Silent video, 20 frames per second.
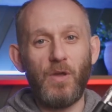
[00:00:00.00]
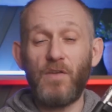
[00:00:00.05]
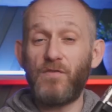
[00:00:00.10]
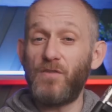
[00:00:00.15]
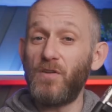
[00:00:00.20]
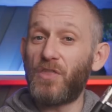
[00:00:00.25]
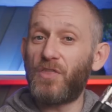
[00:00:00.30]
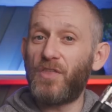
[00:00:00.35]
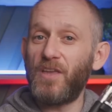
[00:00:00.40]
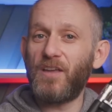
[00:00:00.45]
If
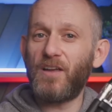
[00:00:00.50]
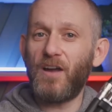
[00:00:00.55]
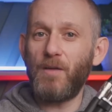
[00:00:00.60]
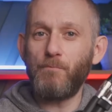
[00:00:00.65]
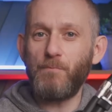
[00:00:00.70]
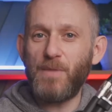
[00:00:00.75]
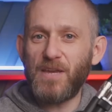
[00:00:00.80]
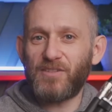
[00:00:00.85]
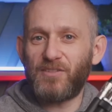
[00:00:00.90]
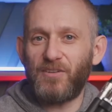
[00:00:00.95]
you think I
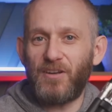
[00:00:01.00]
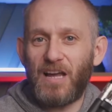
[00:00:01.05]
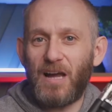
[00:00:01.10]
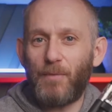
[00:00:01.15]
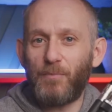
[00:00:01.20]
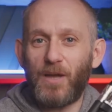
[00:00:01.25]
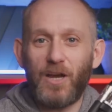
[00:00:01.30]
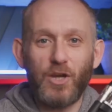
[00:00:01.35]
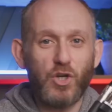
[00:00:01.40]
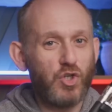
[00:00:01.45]
missed an
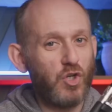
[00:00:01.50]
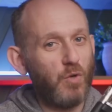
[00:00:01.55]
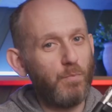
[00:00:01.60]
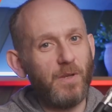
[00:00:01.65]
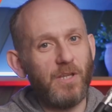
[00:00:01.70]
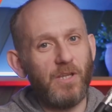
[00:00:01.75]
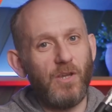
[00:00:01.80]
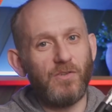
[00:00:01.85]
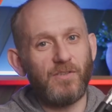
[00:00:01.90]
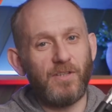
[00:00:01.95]
app that I should
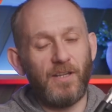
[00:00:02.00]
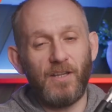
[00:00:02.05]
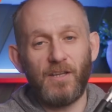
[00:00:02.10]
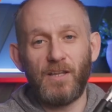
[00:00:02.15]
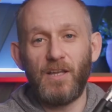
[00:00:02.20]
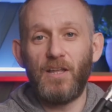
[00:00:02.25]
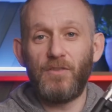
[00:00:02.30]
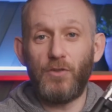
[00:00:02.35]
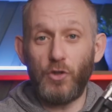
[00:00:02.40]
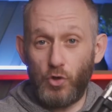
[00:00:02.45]
be using,
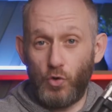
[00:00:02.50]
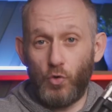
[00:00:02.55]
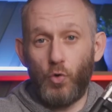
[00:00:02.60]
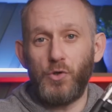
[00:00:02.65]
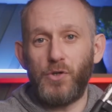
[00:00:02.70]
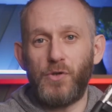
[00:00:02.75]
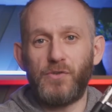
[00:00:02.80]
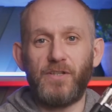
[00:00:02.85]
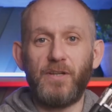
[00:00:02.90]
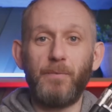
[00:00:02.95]
that you're
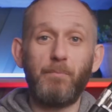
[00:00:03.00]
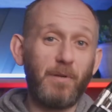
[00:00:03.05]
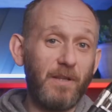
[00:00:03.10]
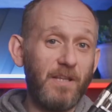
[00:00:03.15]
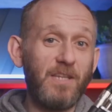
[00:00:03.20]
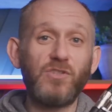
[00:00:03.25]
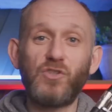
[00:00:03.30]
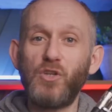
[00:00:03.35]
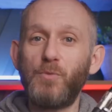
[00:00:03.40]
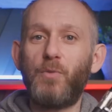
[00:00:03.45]
using,
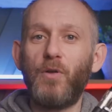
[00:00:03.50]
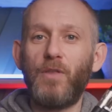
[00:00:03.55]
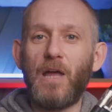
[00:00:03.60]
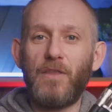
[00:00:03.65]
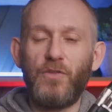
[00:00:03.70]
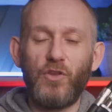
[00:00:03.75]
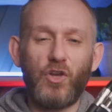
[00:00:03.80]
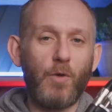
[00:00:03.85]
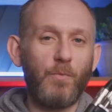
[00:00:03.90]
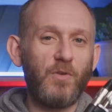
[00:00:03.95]
please do put that
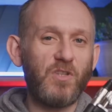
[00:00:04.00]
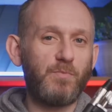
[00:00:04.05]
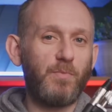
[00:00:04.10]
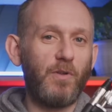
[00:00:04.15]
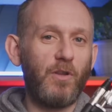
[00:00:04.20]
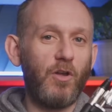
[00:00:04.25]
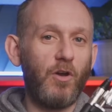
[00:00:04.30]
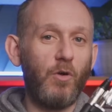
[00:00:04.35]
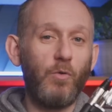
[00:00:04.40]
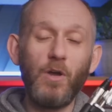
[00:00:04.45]
in the comments
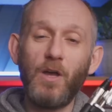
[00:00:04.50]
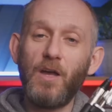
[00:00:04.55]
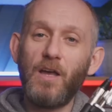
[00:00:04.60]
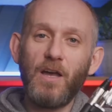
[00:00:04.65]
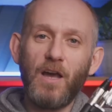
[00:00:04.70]
below.